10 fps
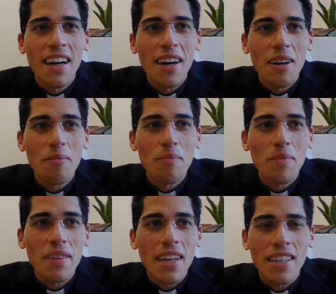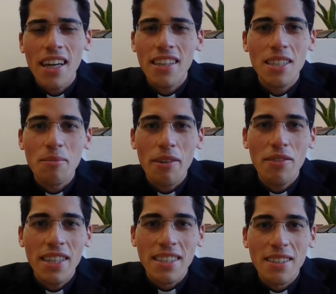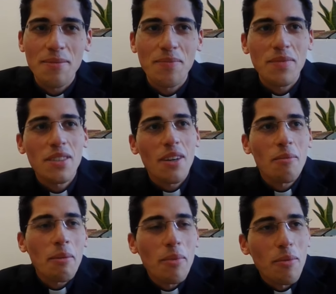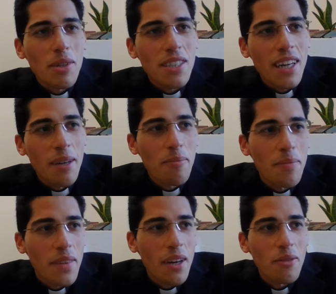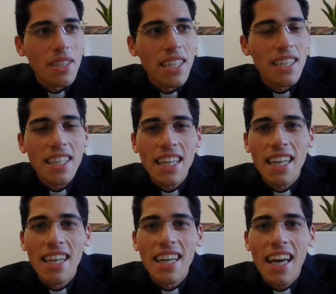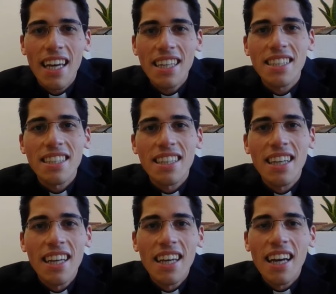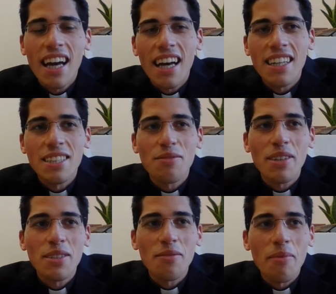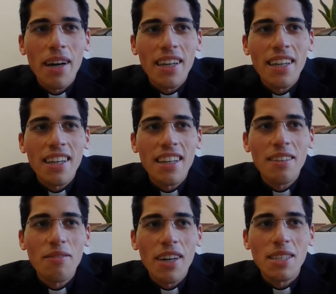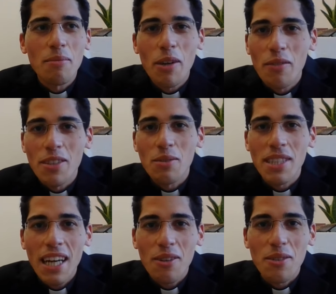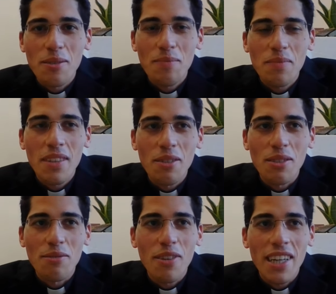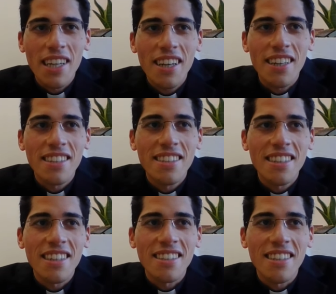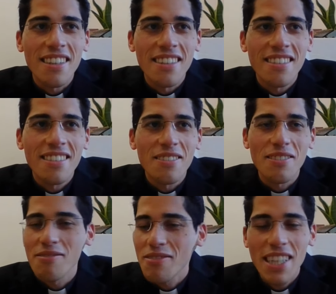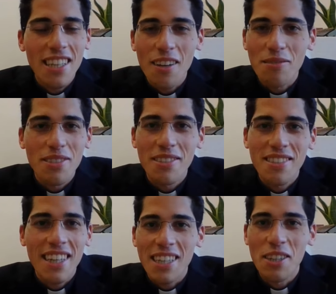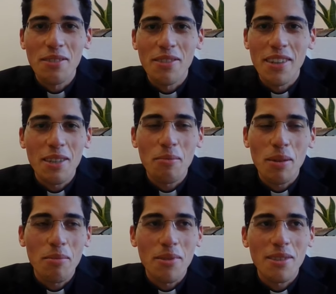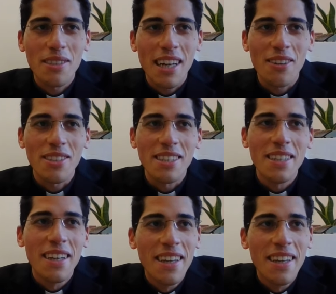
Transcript: and neither did my friends. So I remember one time I was in year 8 and a friend of mine invited me over to his house. It was a Friday night and really loved staying over at other people's houses.